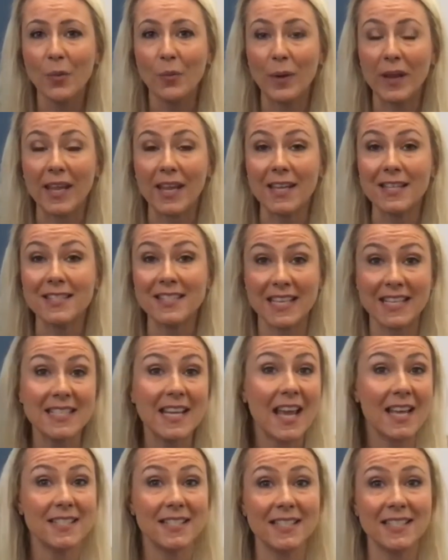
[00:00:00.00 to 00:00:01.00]
We
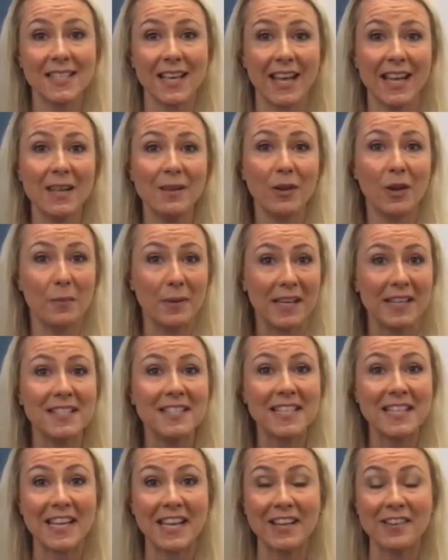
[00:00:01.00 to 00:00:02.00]
did hesitate coming
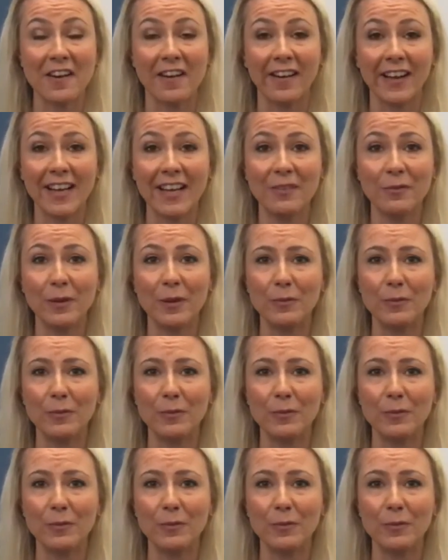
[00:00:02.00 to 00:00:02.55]
into year 9.